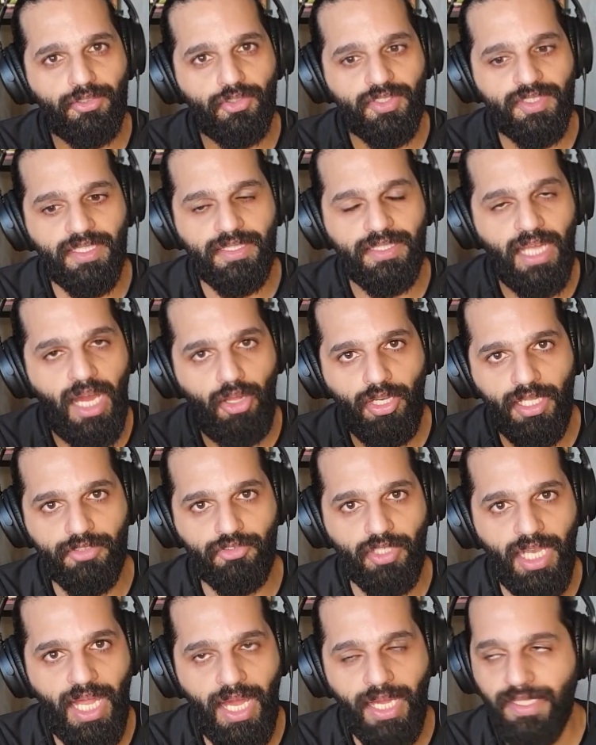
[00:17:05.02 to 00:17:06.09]
to sit down and
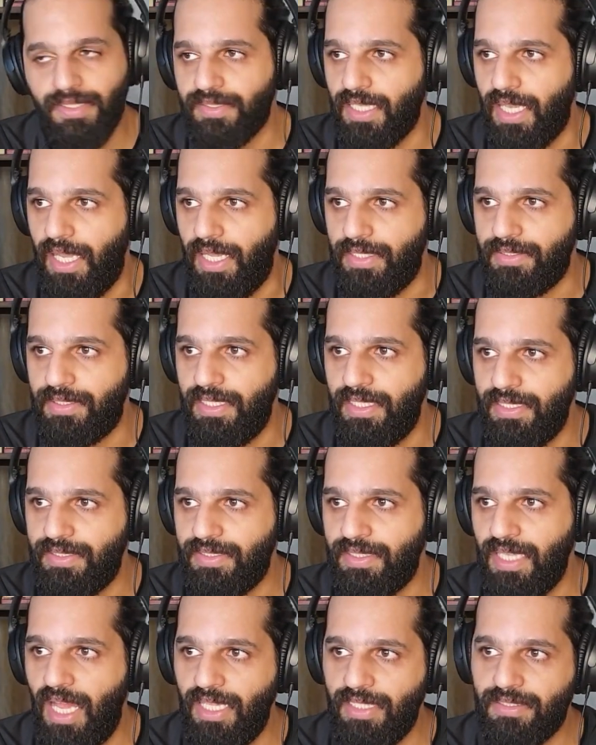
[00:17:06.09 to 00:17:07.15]
relax. And he
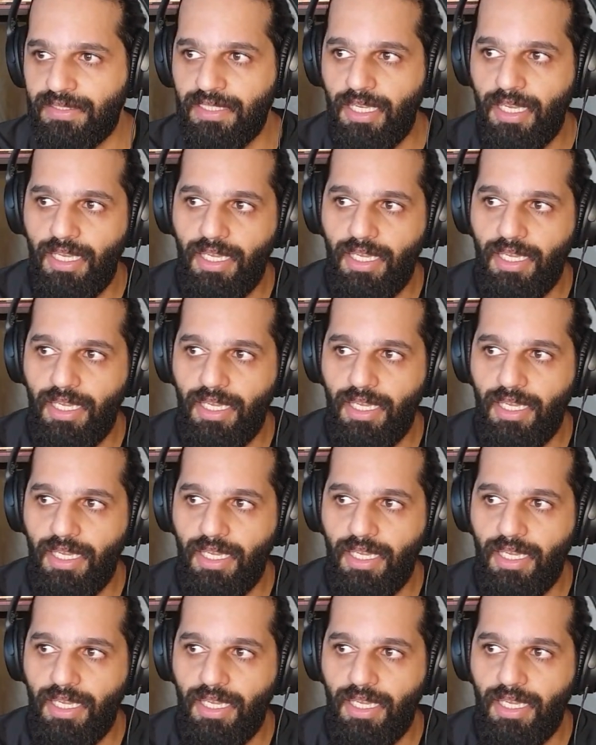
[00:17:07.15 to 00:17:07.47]
sat